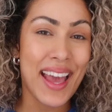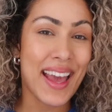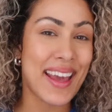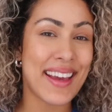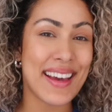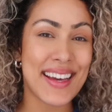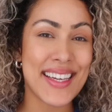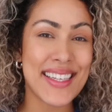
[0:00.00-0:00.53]

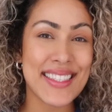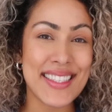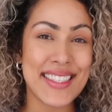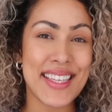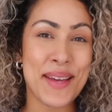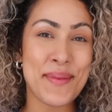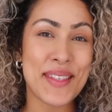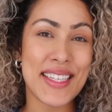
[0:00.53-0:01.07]
Hey guys,
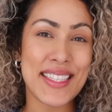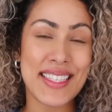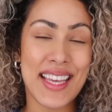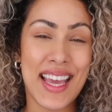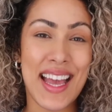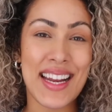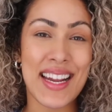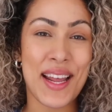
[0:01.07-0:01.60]
it's Amy Jess
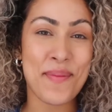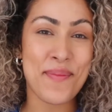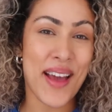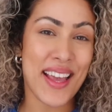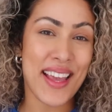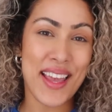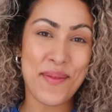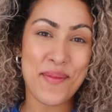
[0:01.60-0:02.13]
again, and I'm
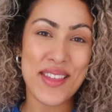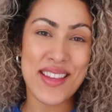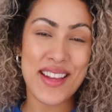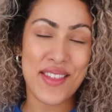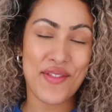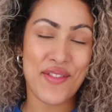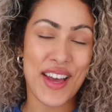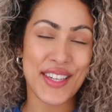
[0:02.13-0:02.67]
back again with
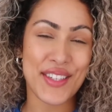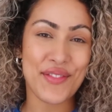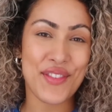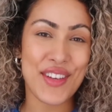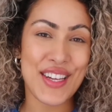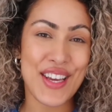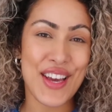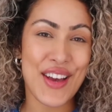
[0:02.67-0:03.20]
another fashion
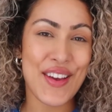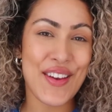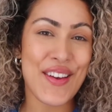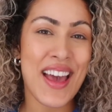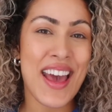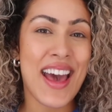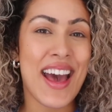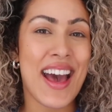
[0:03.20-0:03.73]

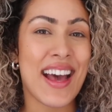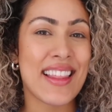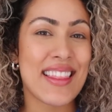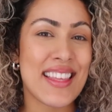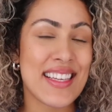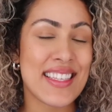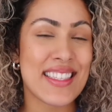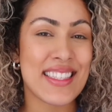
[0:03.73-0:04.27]
video.
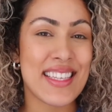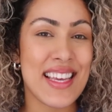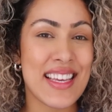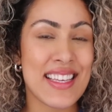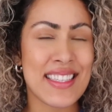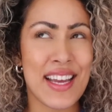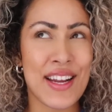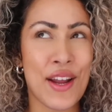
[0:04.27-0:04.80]
And this
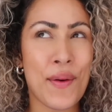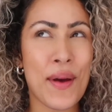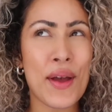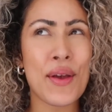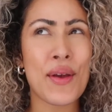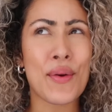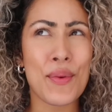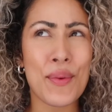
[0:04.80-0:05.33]
is, I know
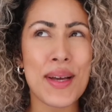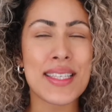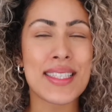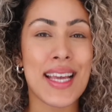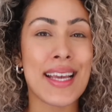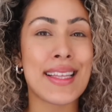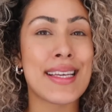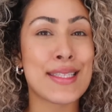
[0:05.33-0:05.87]
I always
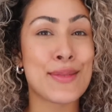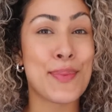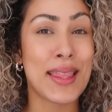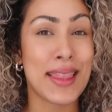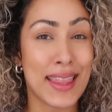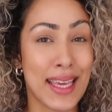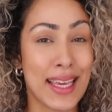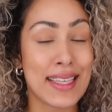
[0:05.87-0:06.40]
say this,
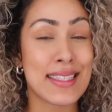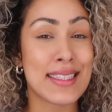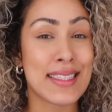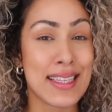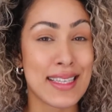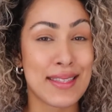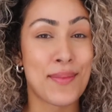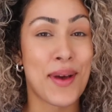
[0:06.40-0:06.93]
but this
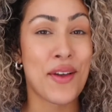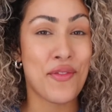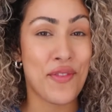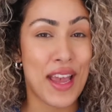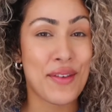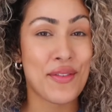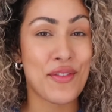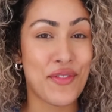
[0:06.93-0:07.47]
is my
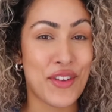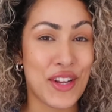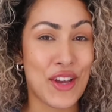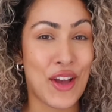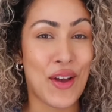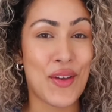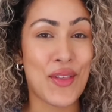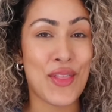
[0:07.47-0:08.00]
favourite
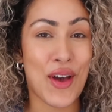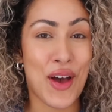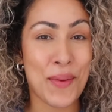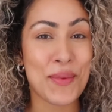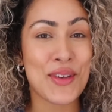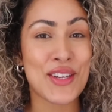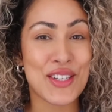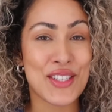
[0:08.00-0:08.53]
video that
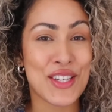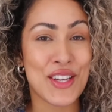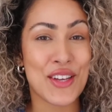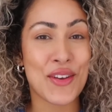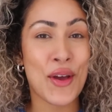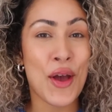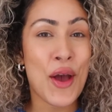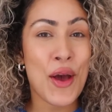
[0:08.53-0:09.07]
I'm gonna
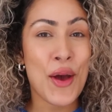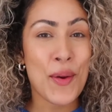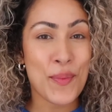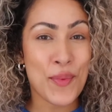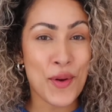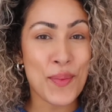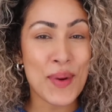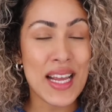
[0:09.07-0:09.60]
do
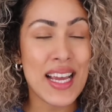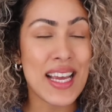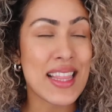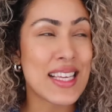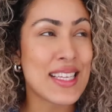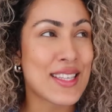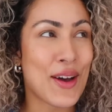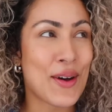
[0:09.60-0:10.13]
probably in
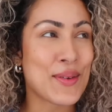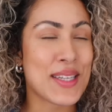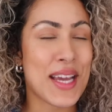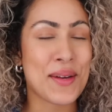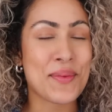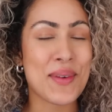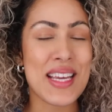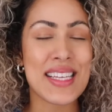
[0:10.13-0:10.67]
these whole
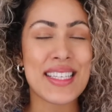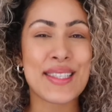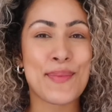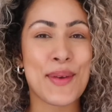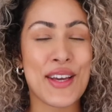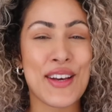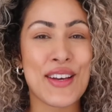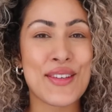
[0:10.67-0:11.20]
10 weeks,
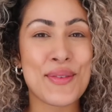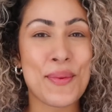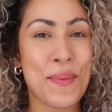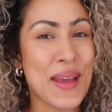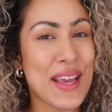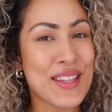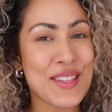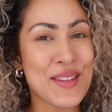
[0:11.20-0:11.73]
because
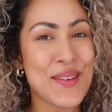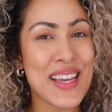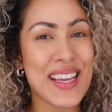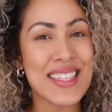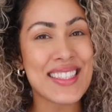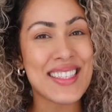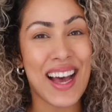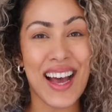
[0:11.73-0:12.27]
we are
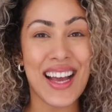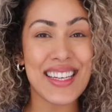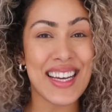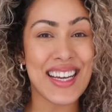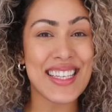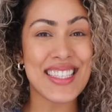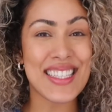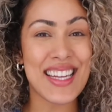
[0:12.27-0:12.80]
doing
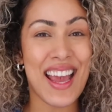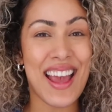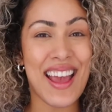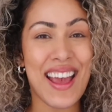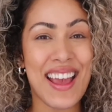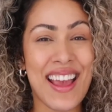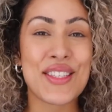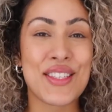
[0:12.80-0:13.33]
tie-dye
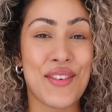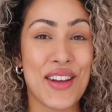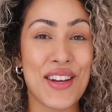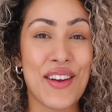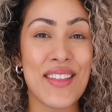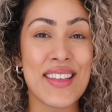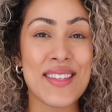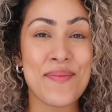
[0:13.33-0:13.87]
today. So I
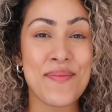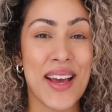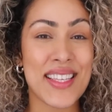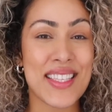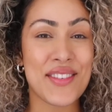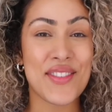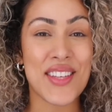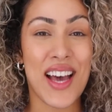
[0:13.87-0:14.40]
know there's a
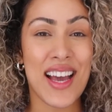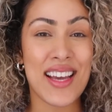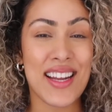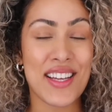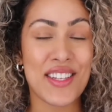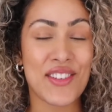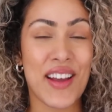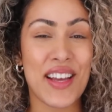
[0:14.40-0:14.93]
massive
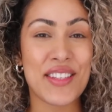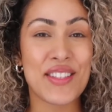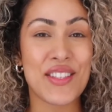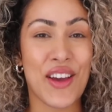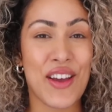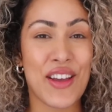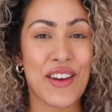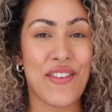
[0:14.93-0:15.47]
tie-dye trend
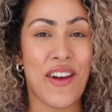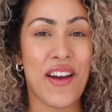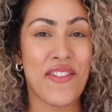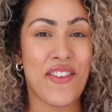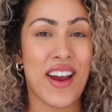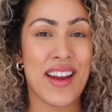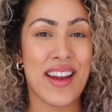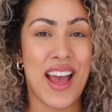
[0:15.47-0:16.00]
going around
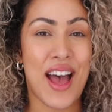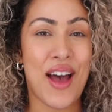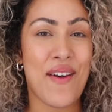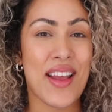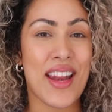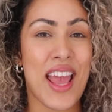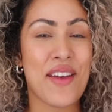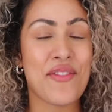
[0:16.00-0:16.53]
right now,
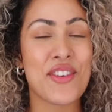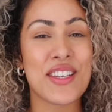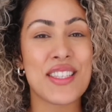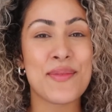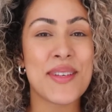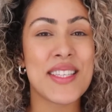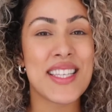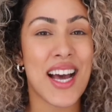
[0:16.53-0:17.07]
and
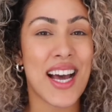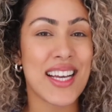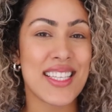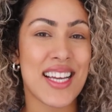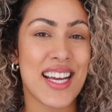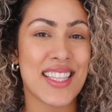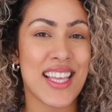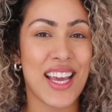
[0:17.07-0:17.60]
everyone's been
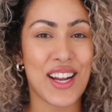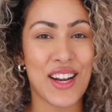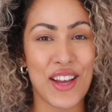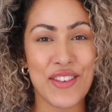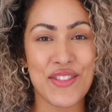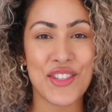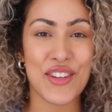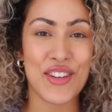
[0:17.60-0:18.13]
tie-dyeing their
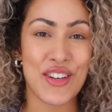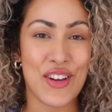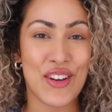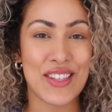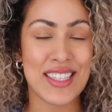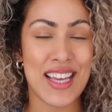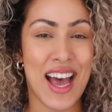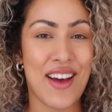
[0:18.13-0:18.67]
clothes during
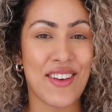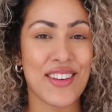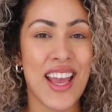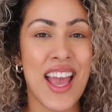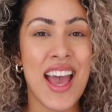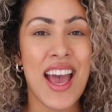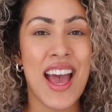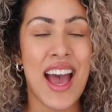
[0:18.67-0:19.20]
lockdown,
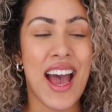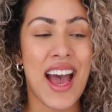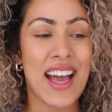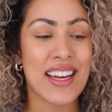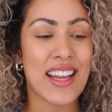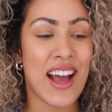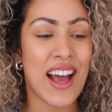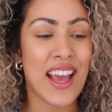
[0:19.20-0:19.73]

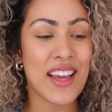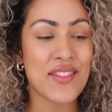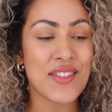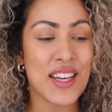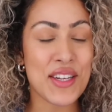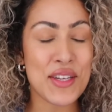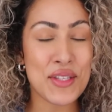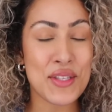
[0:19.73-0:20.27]
and I have
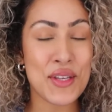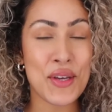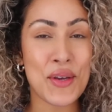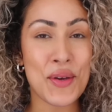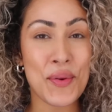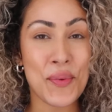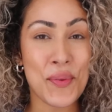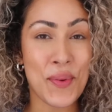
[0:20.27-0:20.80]
done it
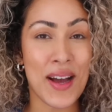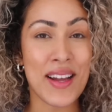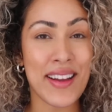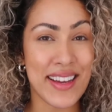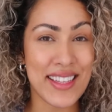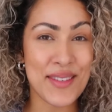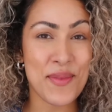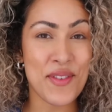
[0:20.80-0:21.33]
to one
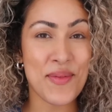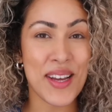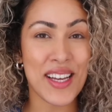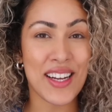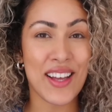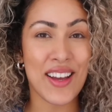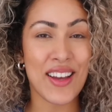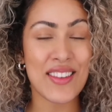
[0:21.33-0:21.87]
item of my
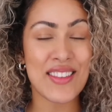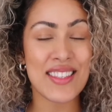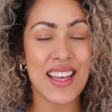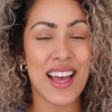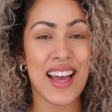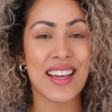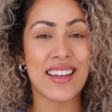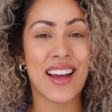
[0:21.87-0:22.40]
clothes
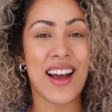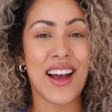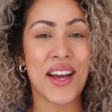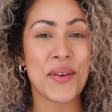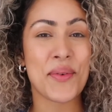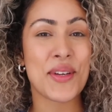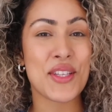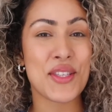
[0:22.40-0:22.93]
and
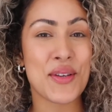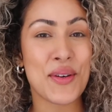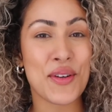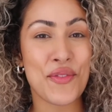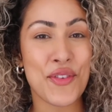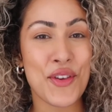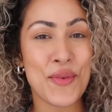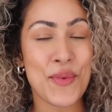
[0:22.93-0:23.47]
I want to do it on
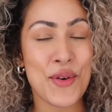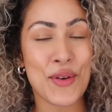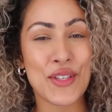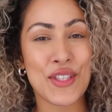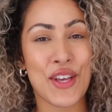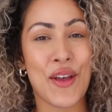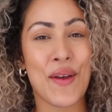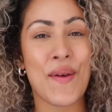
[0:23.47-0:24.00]
a few more,
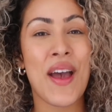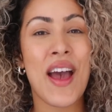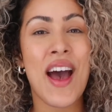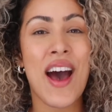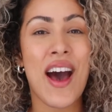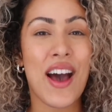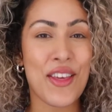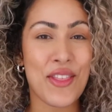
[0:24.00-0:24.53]
so
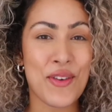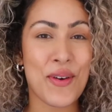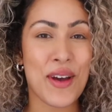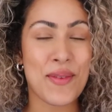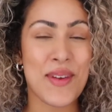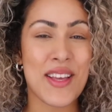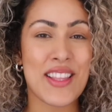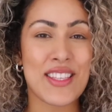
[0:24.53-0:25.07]
I thought
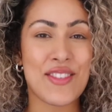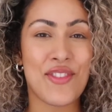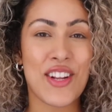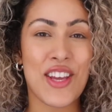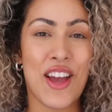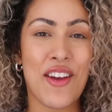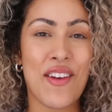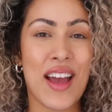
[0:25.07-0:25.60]
I'd make this
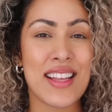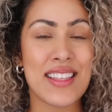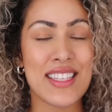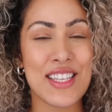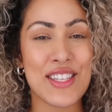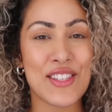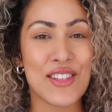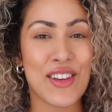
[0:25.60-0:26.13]
video and
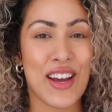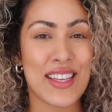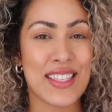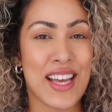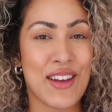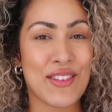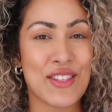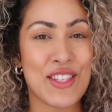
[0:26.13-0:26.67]
teach you guys
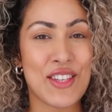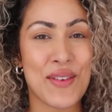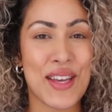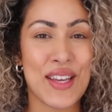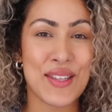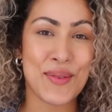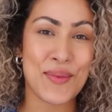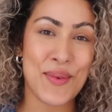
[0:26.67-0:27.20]
how to do
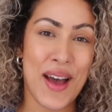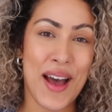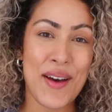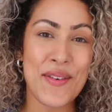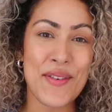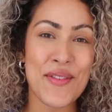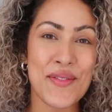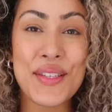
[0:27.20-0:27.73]
it as
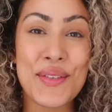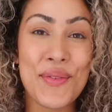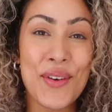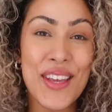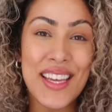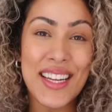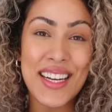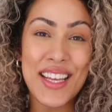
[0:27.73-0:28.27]
well. So
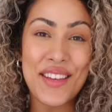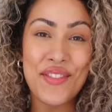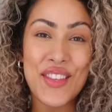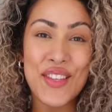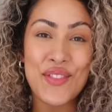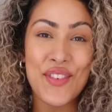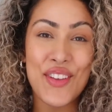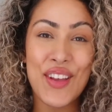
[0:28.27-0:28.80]
what you're going to need for
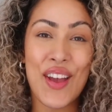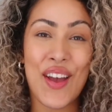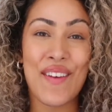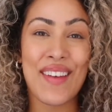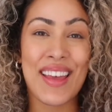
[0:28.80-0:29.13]
this video